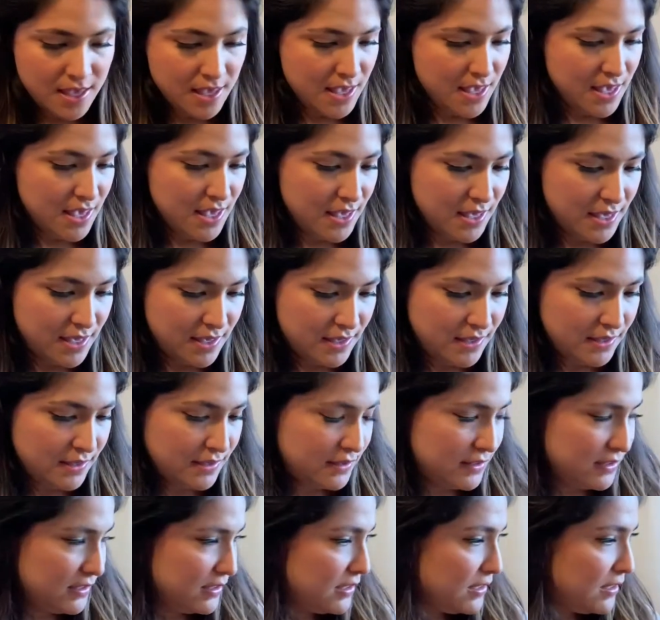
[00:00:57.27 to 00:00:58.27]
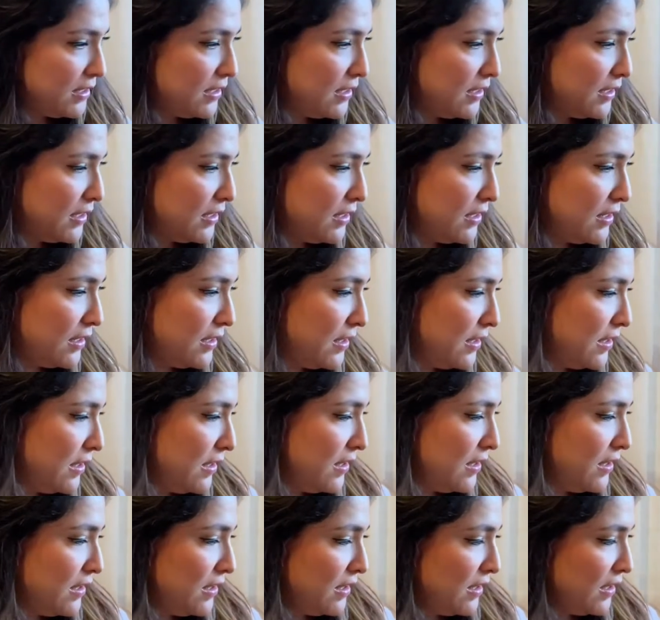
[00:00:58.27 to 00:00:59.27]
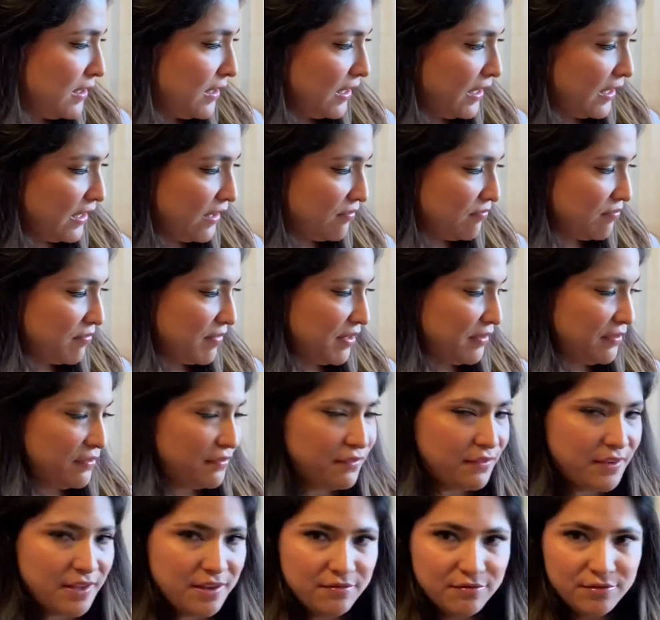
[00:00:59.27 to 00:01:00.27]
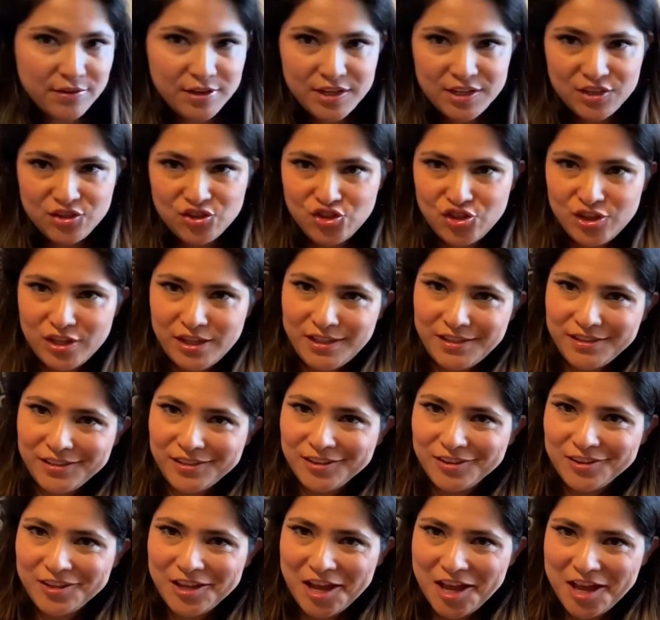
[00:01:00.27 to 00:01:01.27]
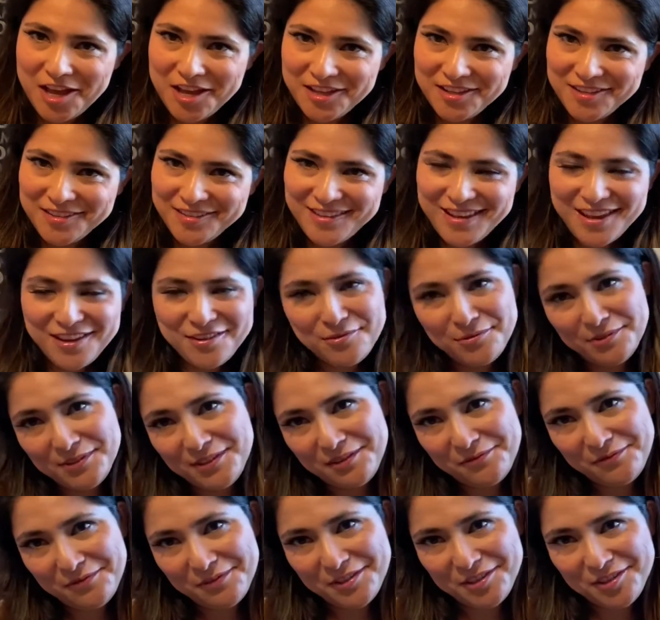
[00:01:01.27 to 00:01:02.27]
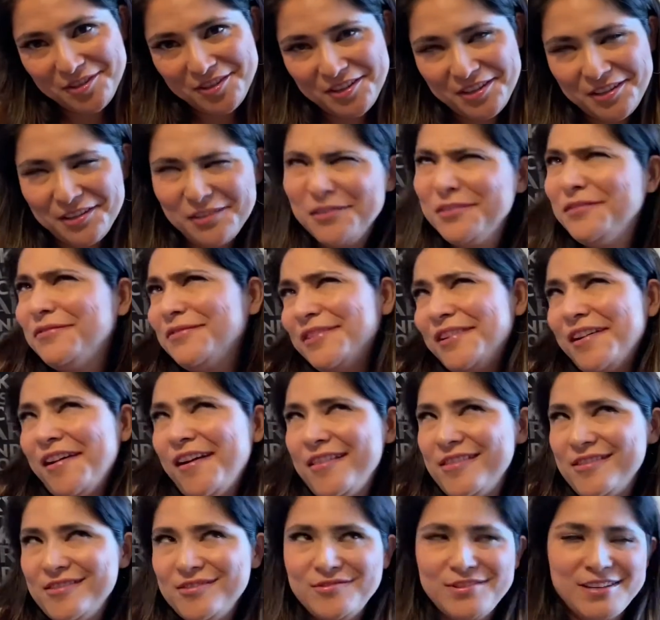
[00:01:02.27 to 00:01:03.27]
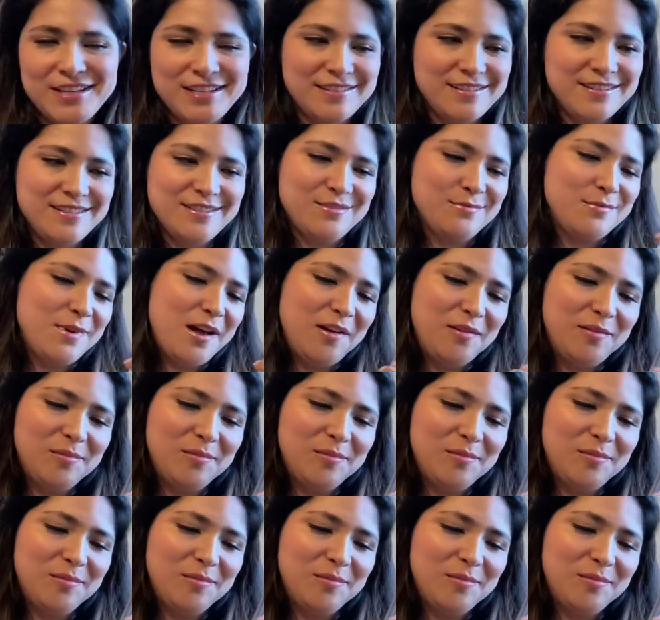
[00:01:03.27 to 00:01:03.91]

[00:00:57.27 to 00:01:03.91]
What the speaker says: And I have my favorite gin glass. I use it for gin or for other drinks as well,